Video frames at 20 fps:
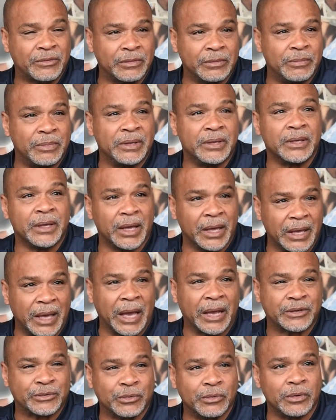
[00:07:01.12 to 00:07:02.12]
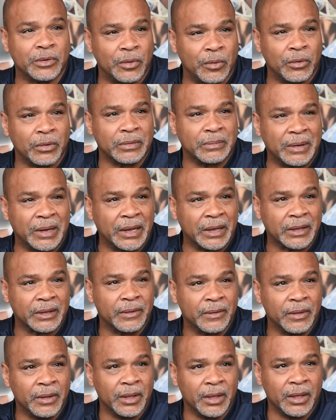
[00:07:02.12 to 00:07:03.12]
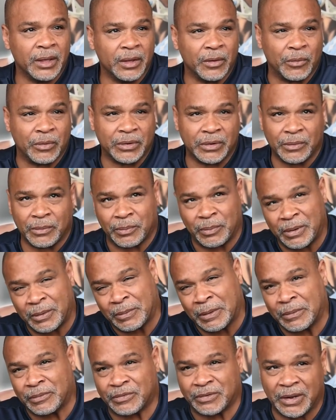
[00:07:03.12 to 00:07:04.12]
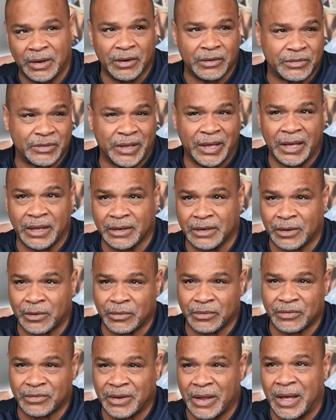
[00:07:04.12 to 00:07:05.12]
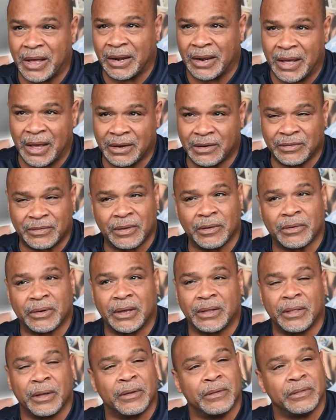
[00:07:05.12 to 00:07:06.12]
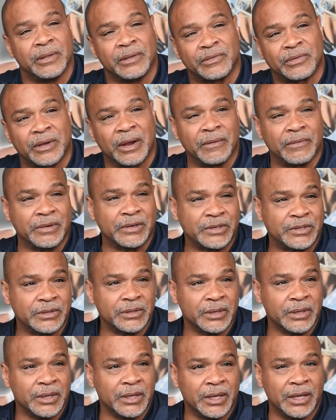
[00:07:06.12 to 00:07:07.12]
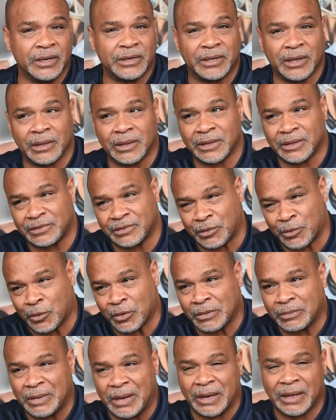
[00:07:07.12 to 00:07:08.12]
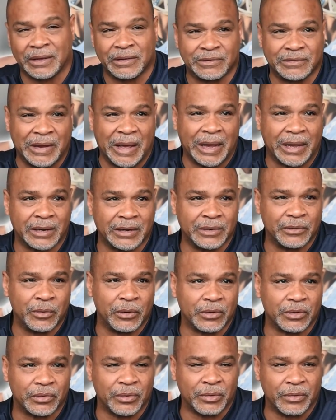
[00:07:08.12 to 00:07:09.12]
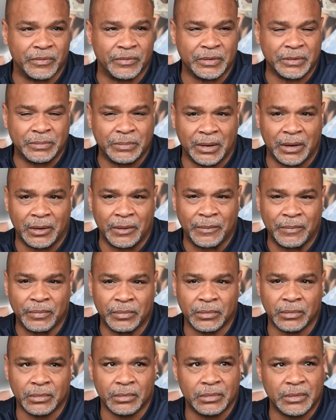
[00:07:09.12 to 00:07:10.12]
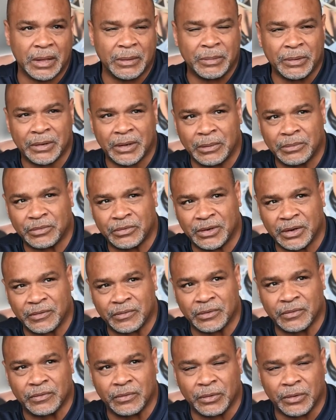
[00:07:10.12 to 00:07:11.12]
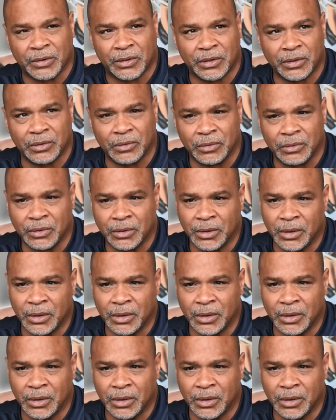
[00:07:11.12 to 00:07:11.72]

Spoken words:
to be an actual quarterback. When the people upstairs can't look on the sideline and say, okay, they're in this coverage, and tell the quarterback exactly where to throw the football, that becomes different for a cue.